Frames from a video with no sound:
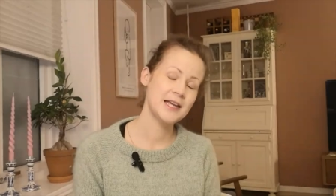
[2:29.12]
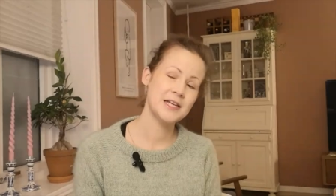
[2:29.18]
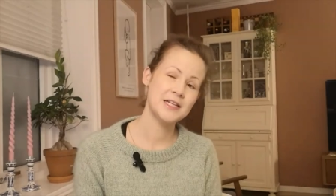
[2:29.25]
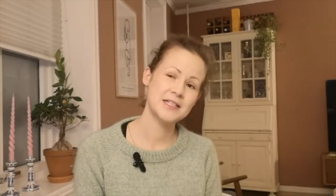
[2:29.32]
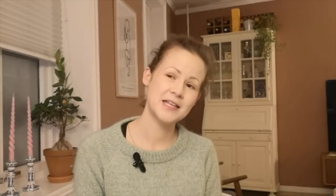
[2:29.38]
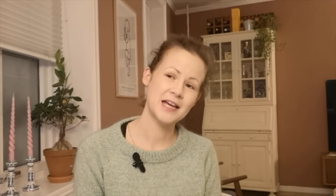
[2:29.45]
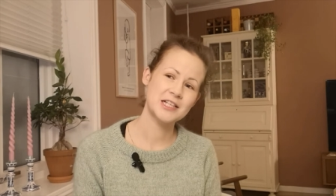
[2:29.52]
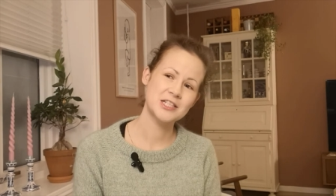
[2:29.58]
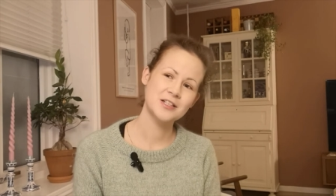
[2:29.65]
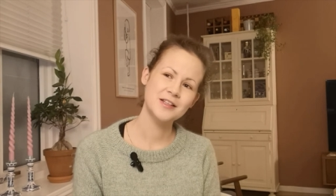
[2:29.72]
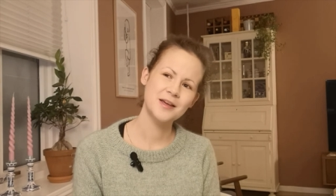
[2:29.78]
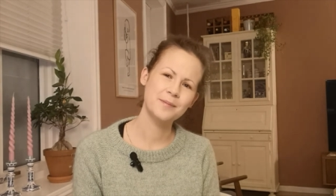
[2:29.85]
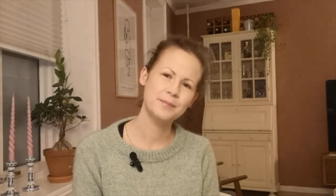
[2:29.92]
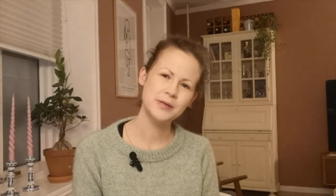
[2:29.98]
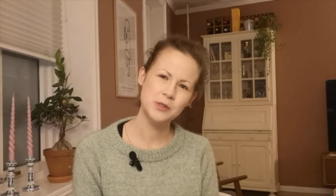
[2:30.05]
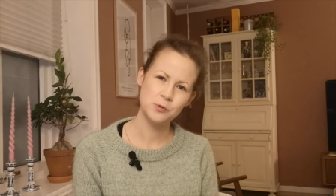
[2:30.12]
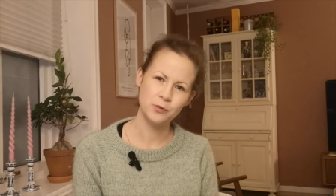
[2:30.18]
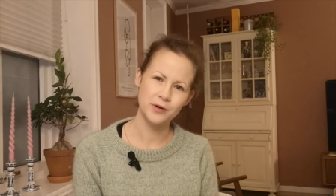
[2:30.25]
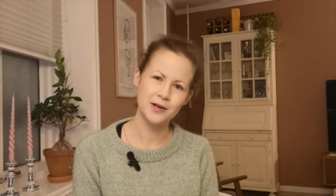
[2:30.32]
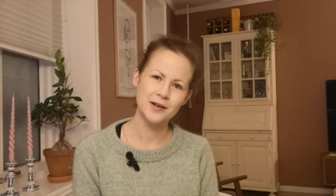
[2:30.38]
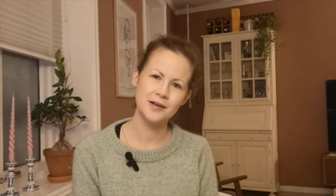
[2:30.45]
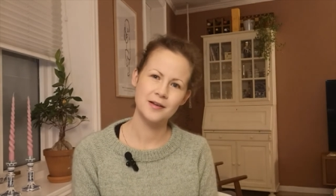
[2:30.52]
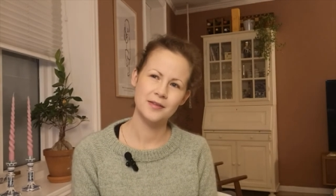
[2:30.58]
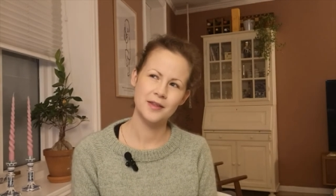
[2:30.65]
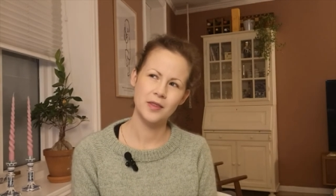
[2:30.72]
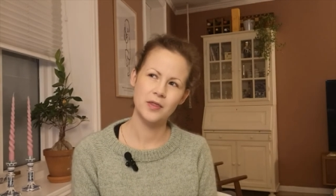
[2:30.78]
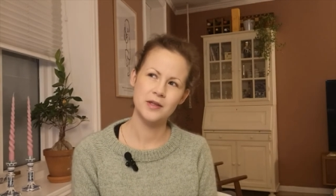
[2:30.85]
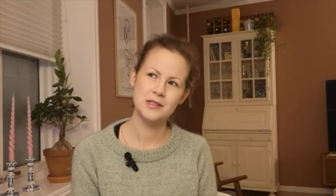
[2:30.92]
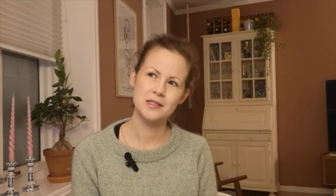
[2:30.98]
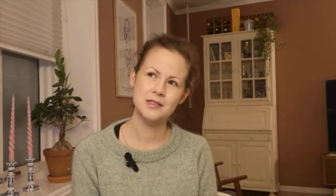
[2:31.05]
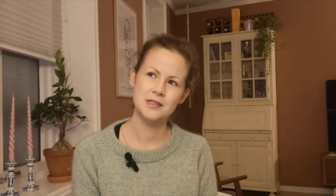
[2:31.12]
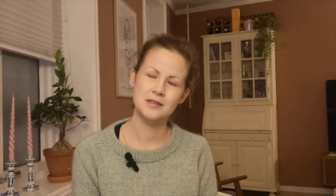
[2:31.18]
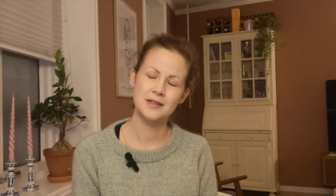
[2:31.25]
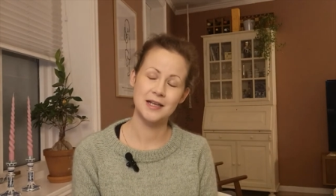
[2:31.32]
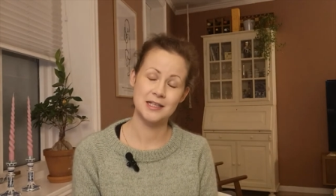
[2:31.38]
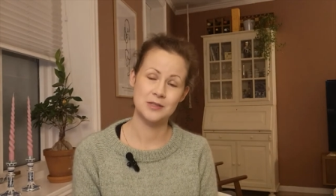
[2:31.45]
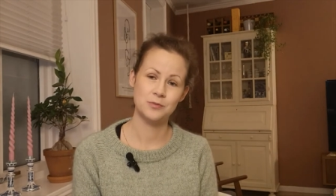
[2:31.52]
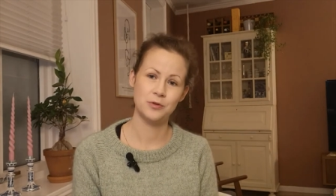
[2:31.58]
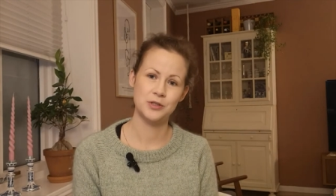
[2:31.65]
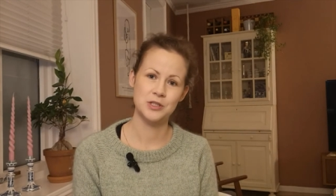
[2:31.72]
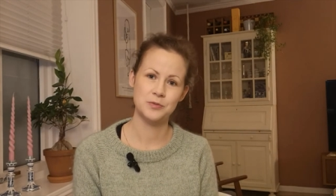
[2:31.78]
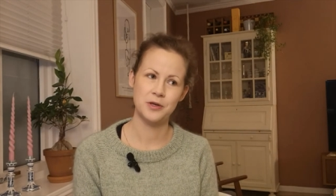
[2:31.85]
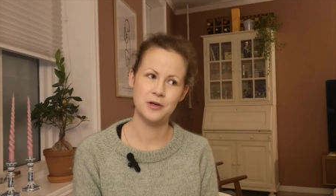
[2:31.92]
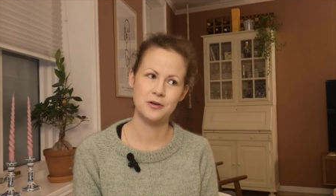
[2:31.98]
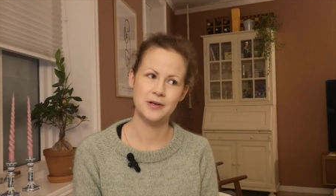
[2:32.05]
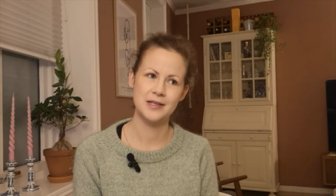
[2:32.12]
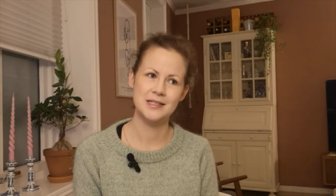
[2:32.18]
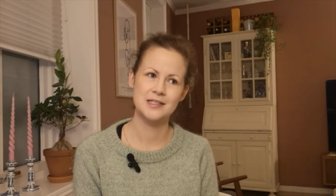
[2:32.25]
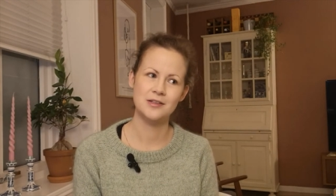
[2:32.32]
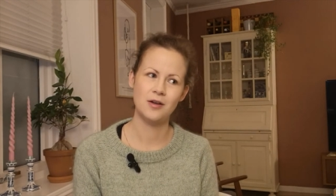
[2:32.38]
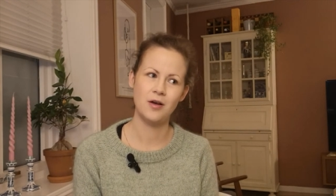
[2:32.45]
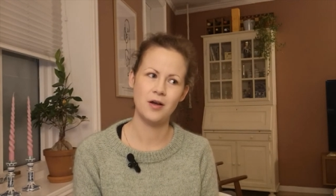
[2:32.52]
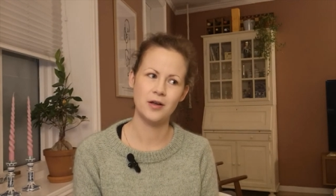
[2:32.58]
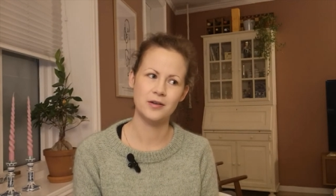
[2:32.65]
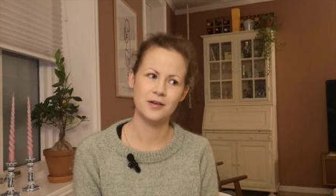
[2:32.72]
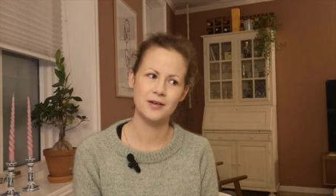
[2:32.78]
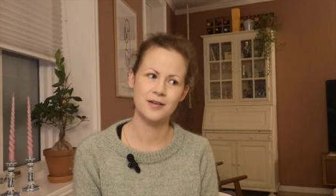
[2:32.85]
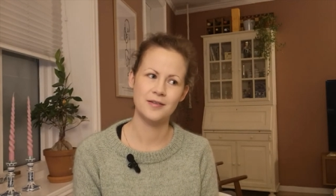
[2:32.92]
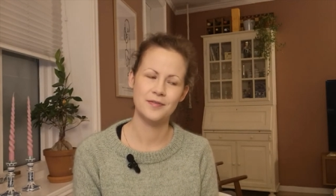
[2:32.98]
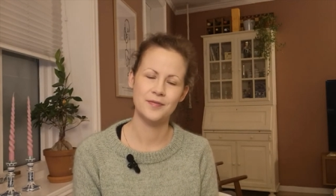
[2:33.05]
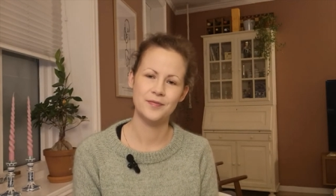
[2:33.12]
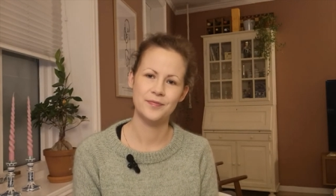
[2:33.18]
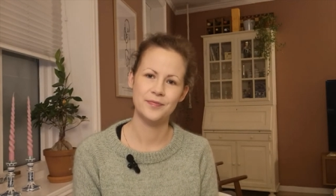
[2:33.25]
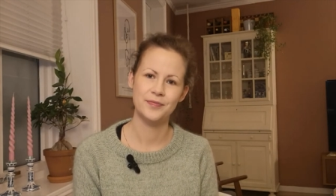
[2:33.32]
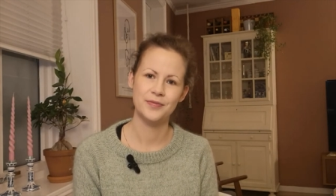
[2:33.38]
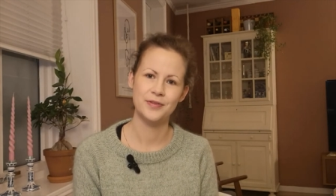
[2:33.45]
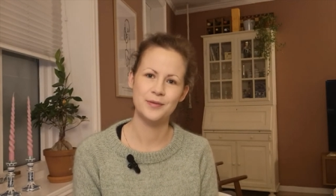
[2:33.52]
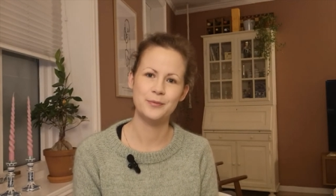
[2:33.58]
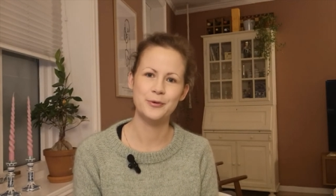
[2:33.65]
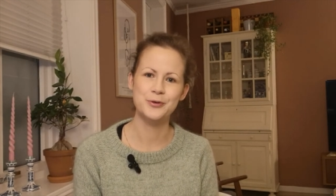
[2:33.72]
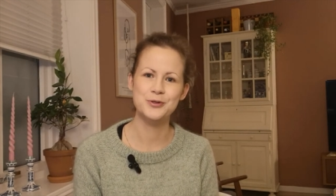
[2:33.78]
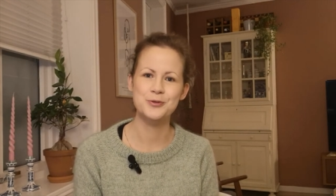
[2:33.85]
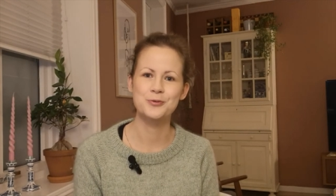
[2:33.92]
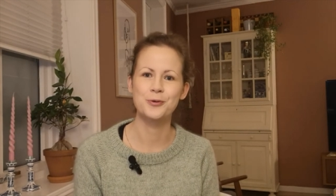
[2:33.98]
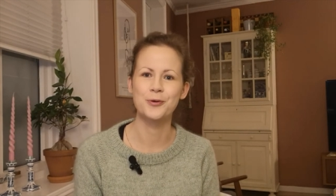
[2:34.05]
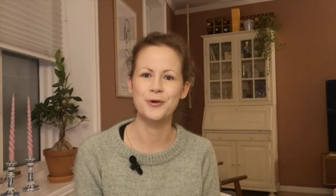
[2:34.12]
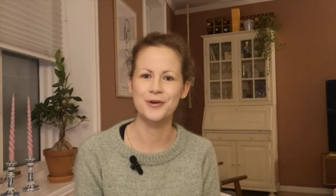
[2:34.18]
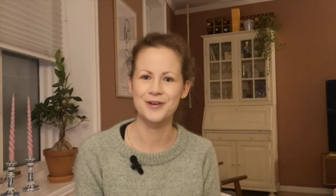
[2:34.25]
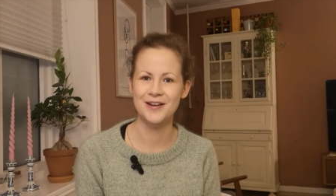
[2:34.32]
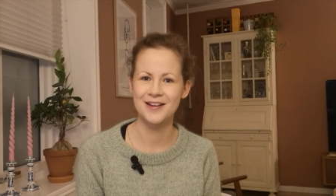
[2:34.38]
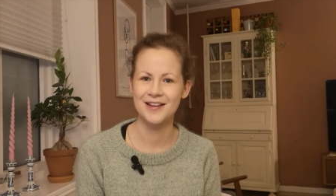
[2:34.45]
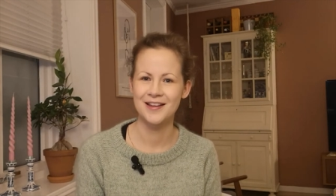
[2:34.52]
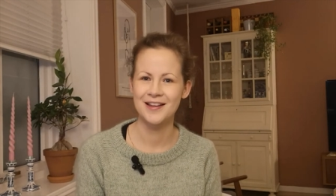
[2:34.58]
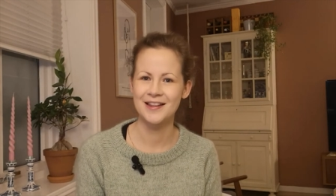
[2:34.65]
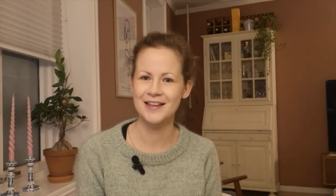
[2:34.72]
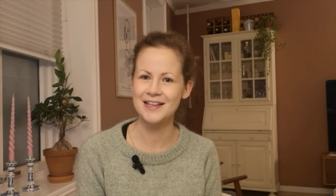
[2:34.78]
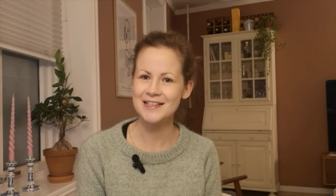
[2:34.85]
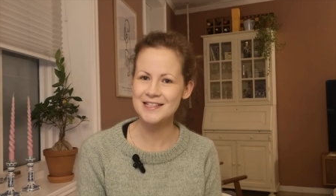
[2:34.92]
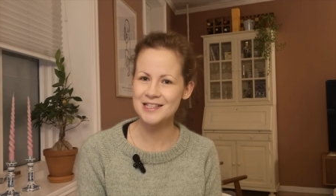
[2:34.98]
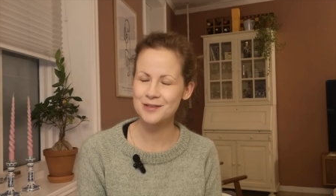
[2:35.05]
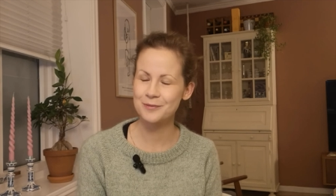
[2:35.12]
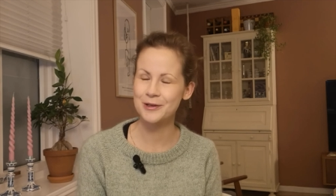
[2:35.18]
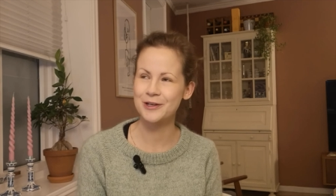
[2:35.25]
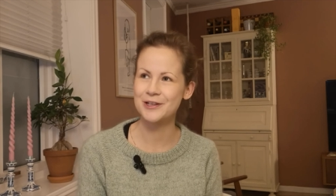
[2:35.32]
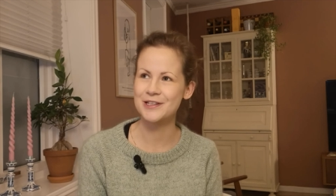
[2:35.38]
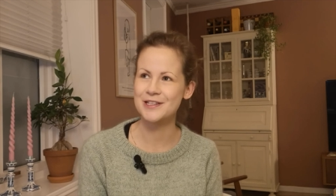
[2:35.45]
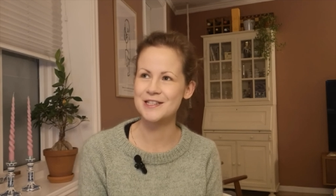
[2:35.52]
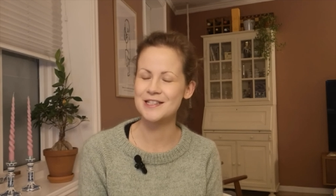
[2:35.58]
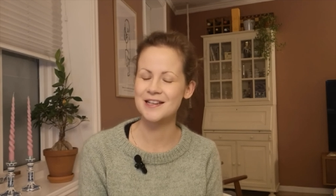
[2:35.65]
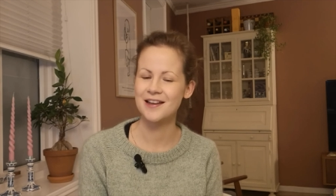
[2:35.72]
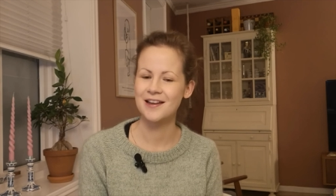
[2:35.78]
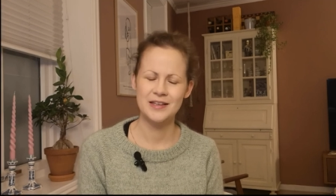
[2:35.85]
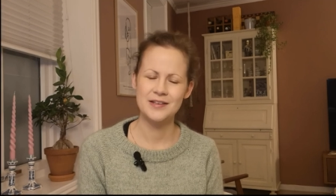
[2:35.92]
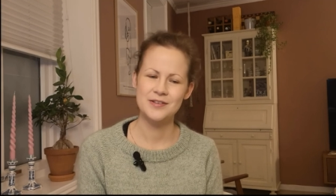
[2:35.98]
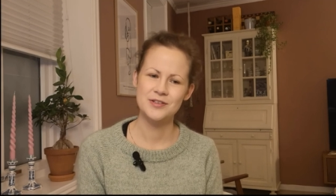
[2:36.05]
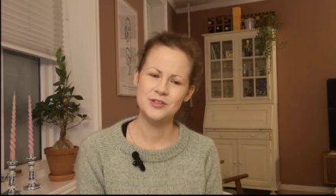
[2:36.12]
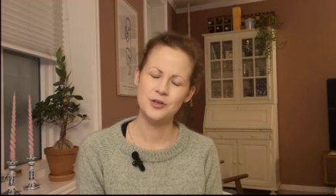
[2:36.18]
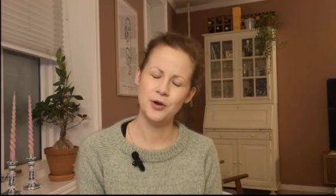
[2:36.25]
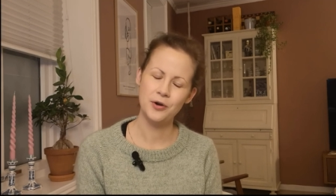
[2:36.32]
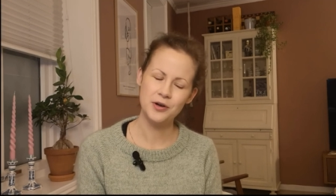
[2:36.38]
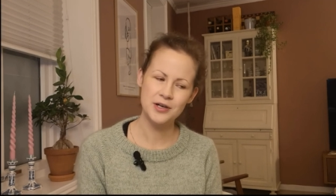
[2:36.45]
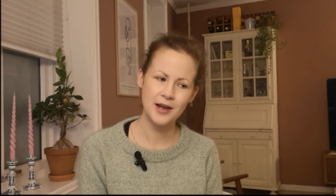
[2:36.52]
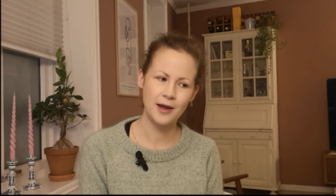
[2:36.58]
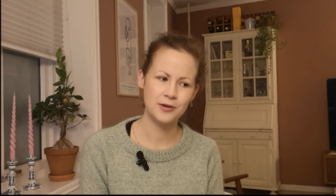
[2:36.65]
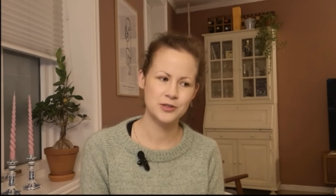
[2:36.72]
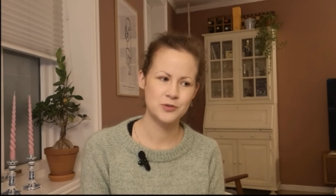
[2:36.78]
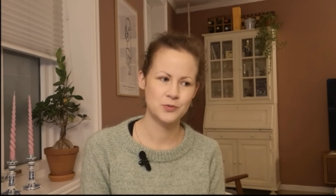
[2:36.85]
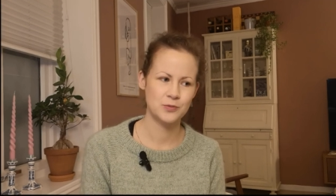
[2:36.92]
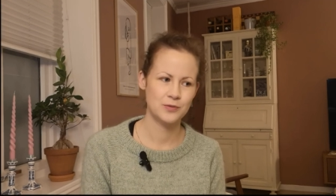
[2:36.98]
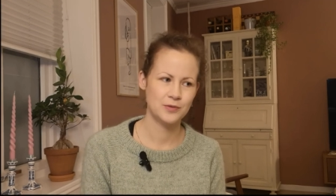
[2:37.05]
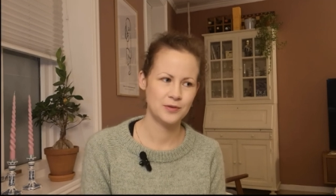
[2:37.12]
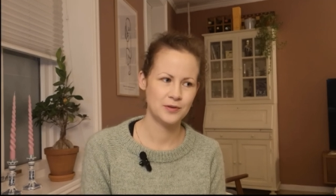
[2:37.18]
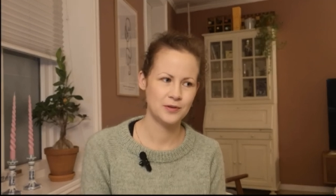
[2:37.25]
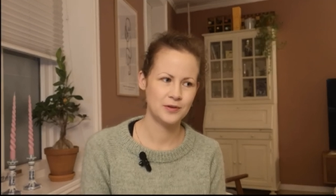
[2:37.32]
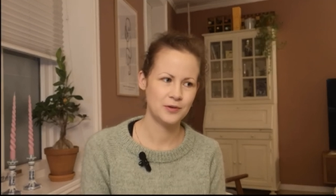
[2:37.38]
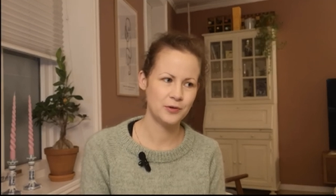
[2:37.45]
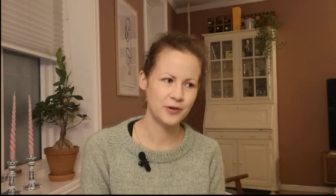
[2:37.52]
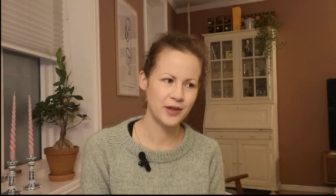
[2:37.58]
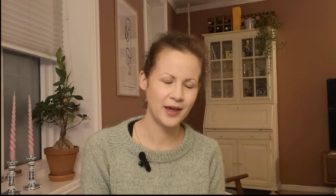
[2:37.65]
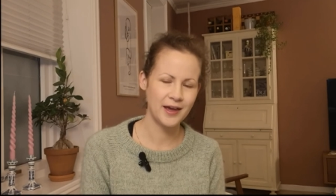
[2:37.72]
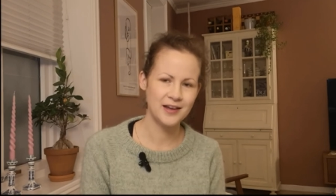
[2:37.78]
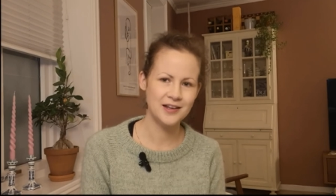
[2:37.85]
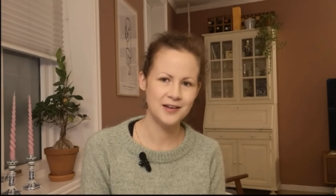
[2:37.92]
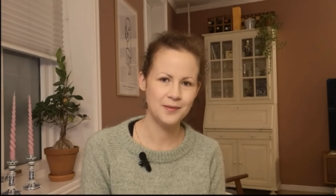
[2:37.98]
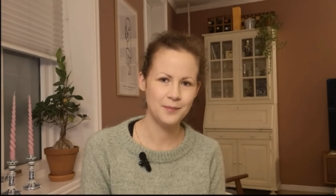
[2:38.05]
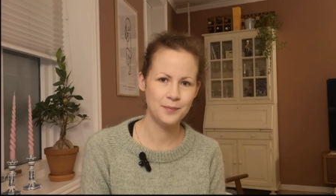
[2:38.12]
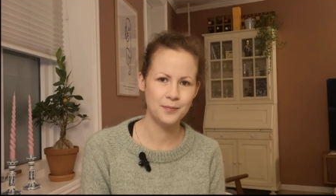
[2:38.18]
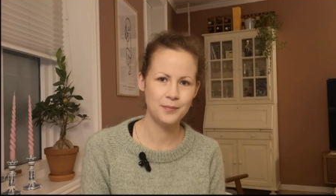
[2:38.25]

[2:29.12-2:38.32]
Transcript: It is actually a bit weird that this next one sweater is on the most worn list, because it turned out okay,